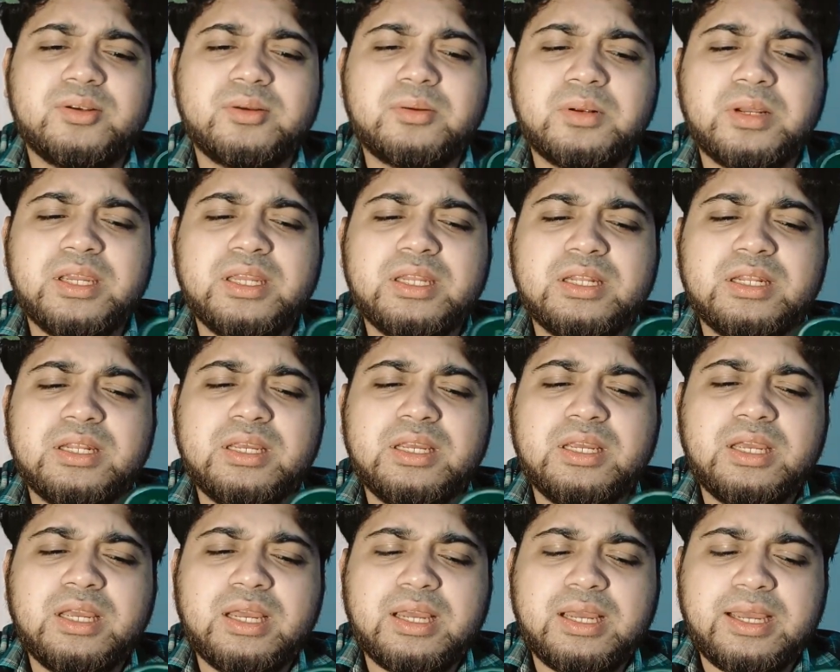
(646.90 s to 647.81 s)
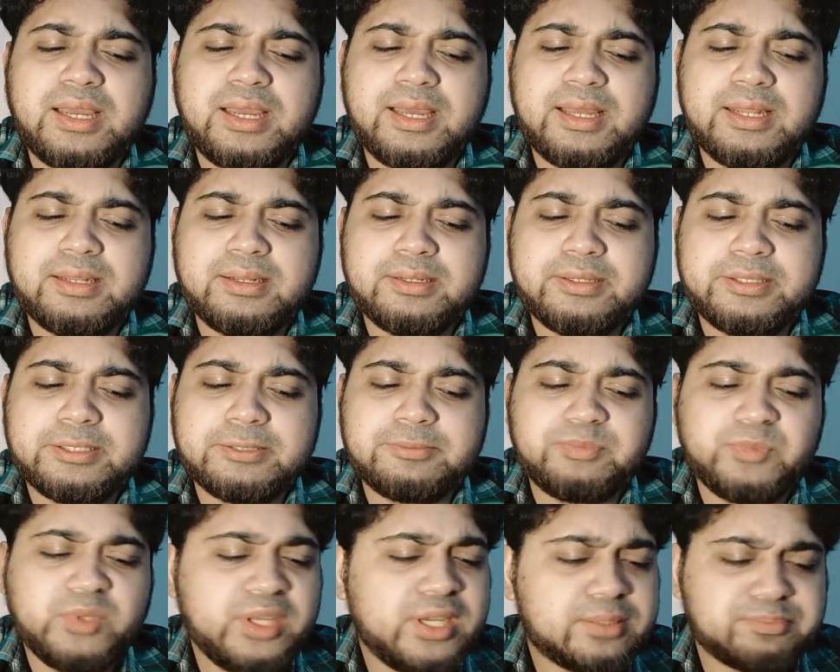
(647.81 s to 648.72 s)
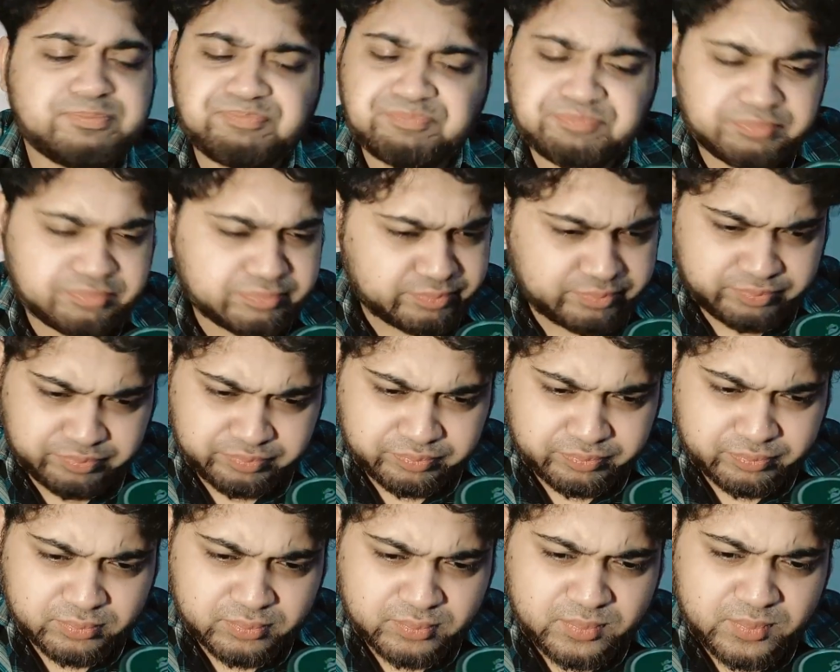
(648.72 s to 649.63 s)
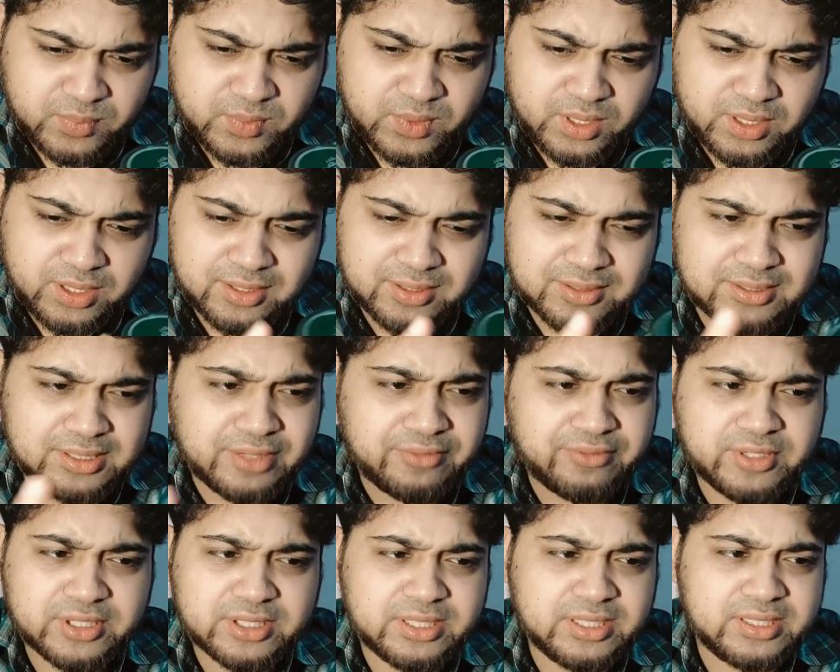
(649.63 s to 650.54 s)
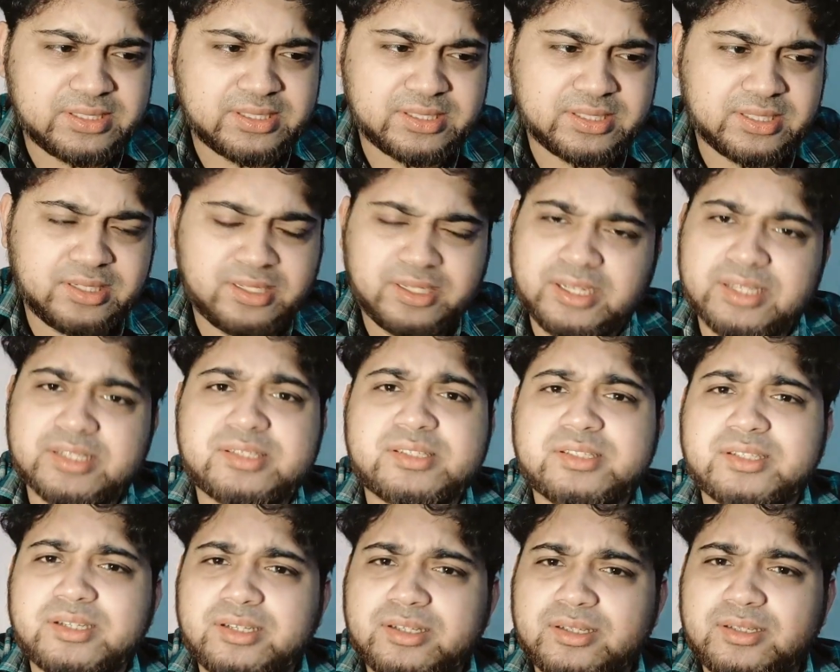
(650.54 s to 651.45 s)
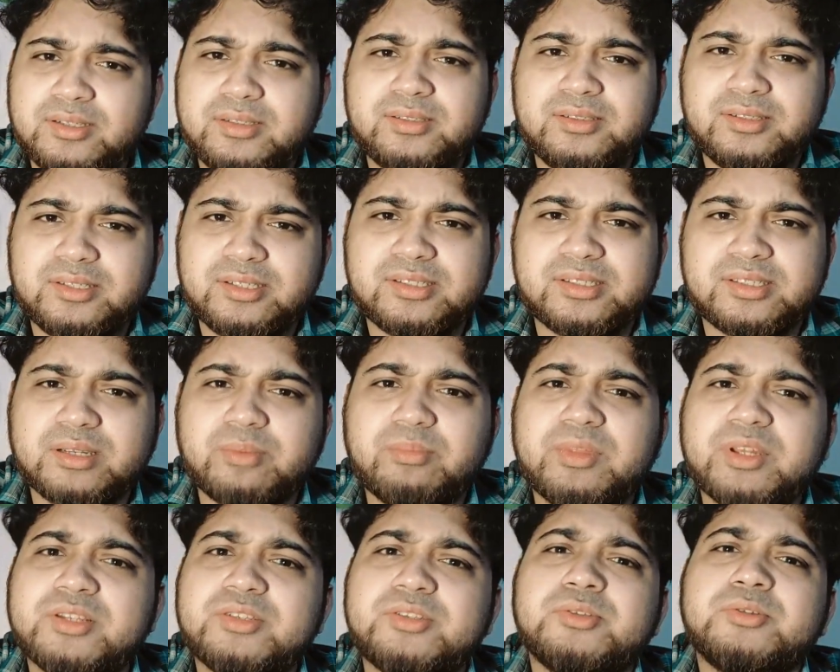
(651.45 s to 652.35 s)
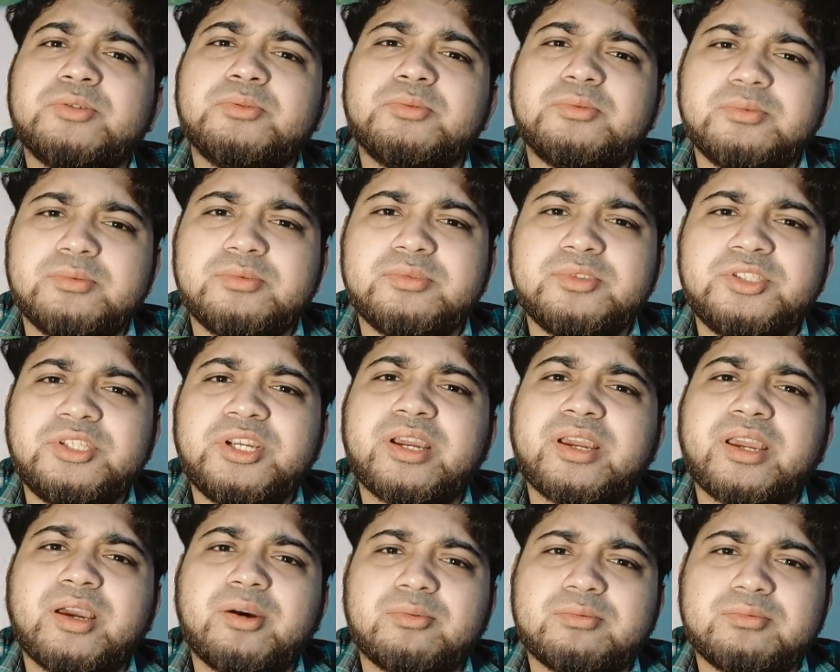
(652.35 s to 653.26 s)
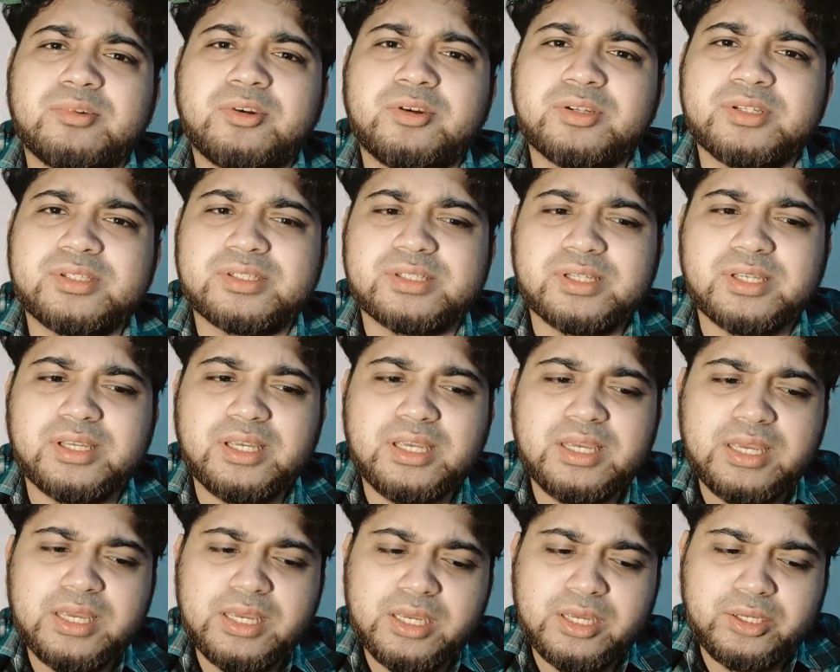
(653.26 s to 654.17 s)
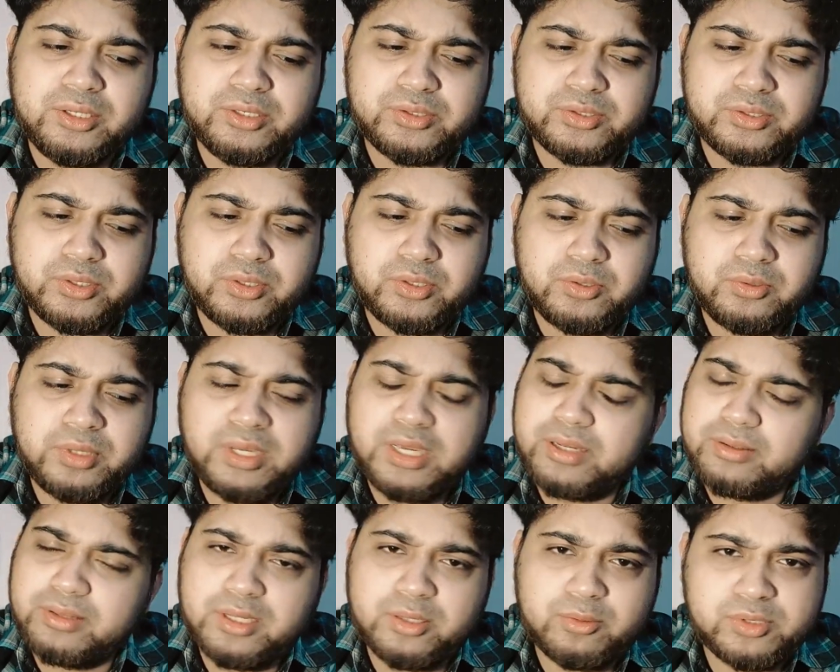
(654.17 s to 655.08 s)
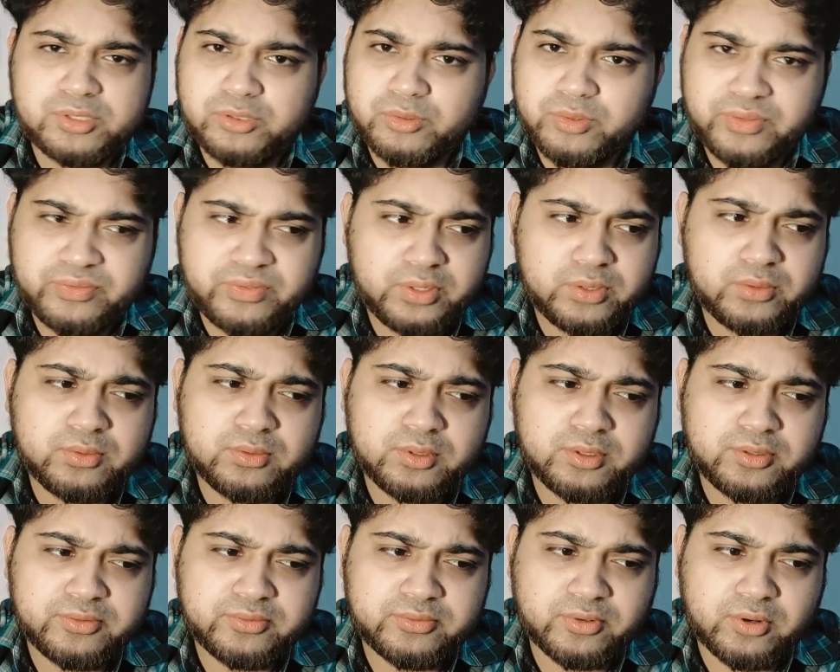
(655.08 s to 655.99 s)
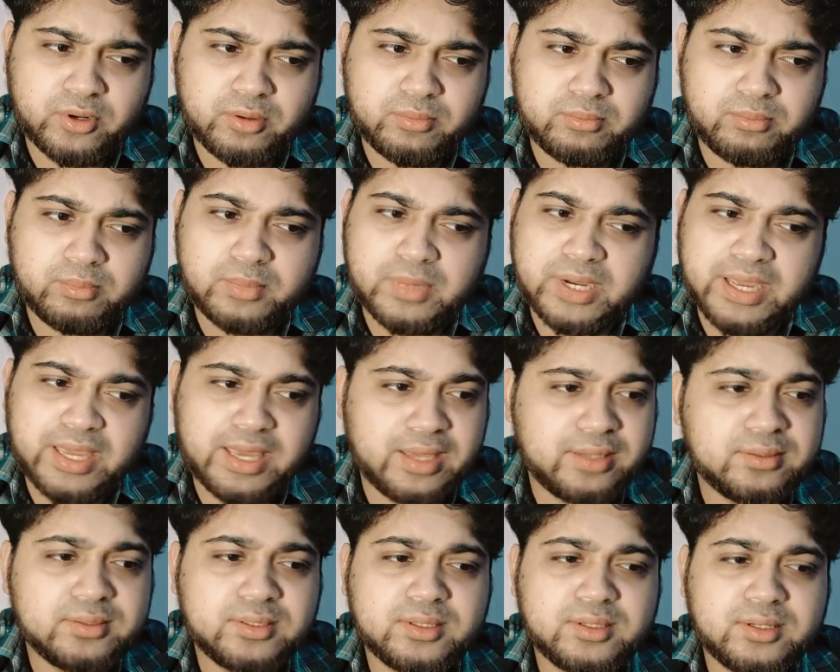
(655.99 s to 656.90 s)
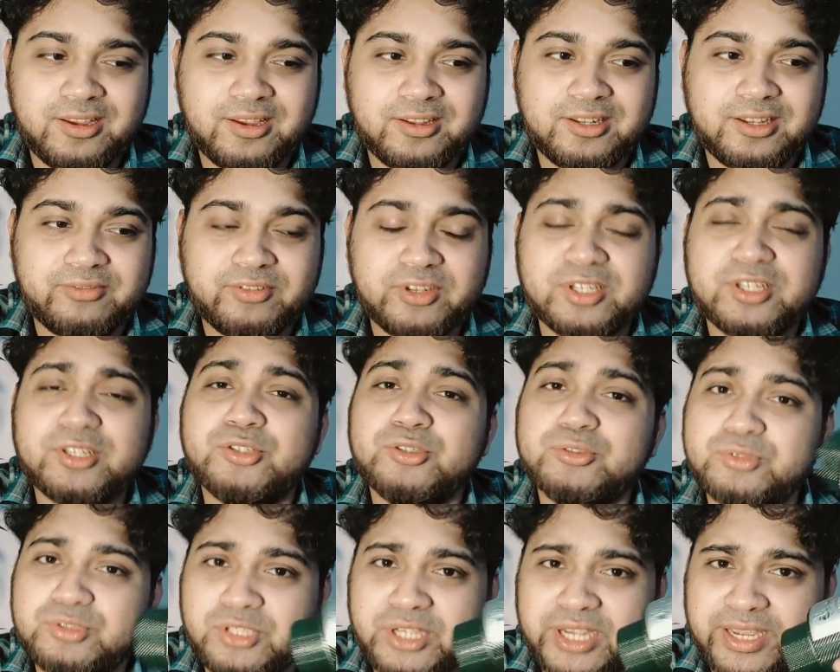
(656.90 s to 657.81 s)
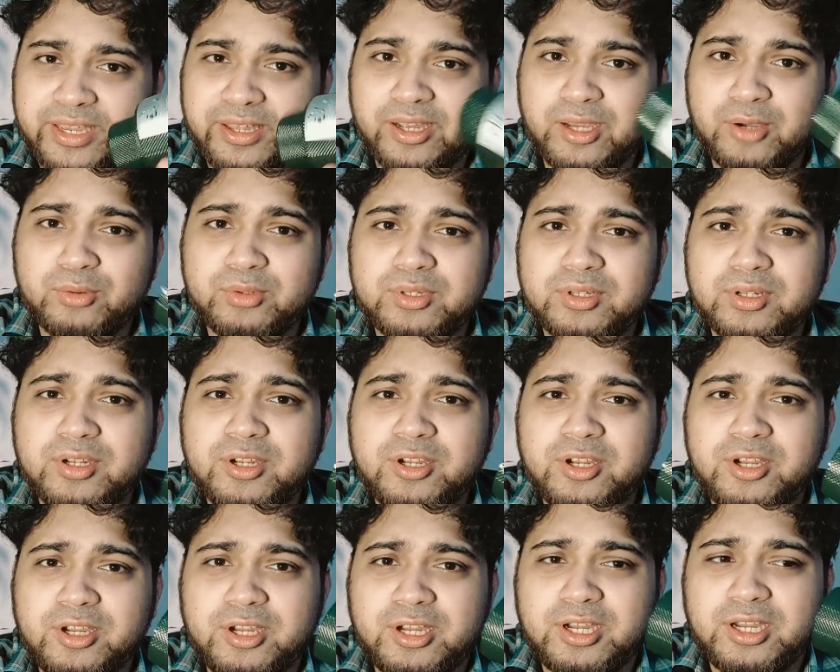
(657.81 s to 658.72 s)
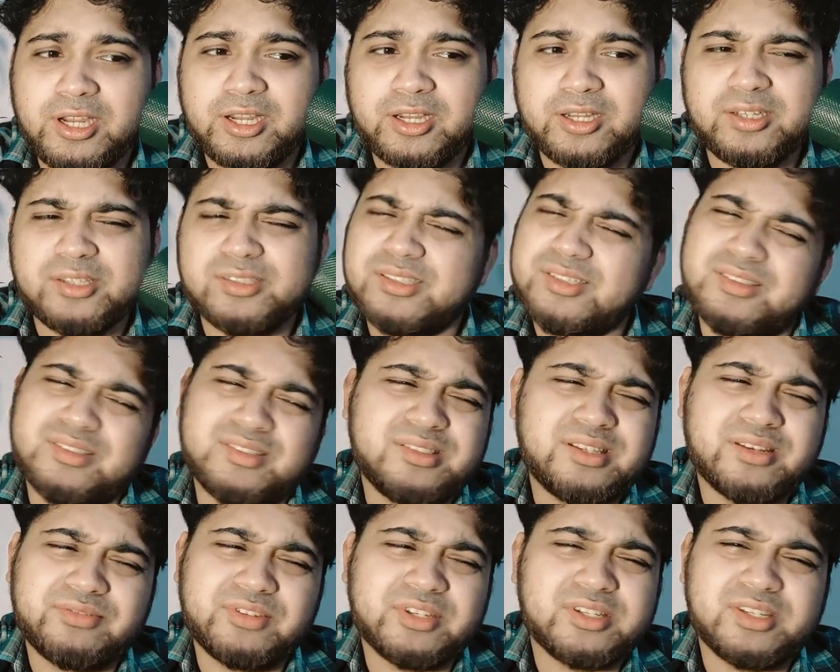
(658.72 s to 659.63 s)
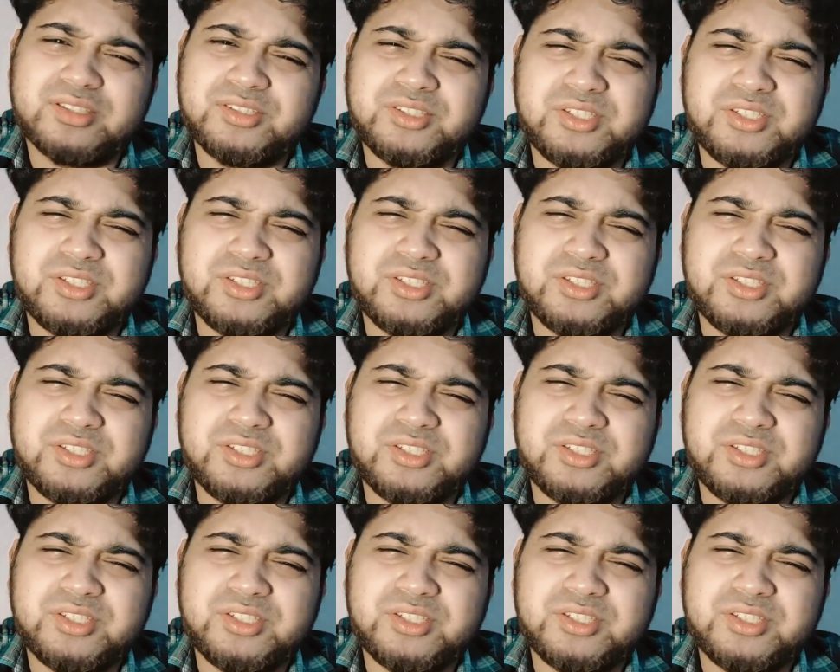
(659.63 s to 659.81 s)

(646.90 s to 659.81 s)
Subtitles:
right? And yeah, definitely it's something to check out, honestly. So yeah, that was a review from my end. Definitely do check it out, because it's definitely a